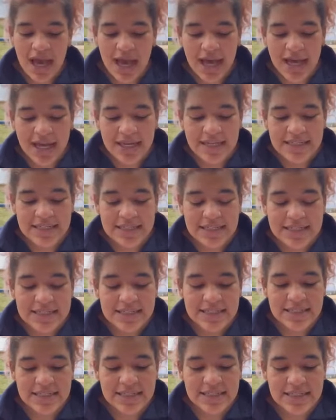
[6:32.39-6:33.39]

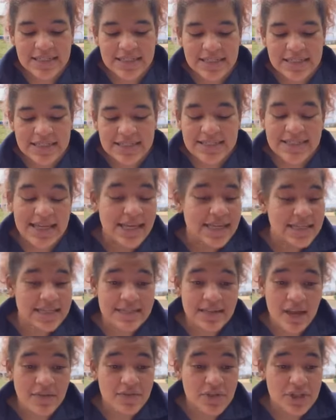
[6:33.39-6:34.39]
and
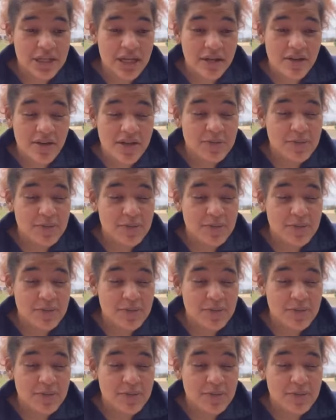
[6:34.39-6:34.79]
since I've just kind of,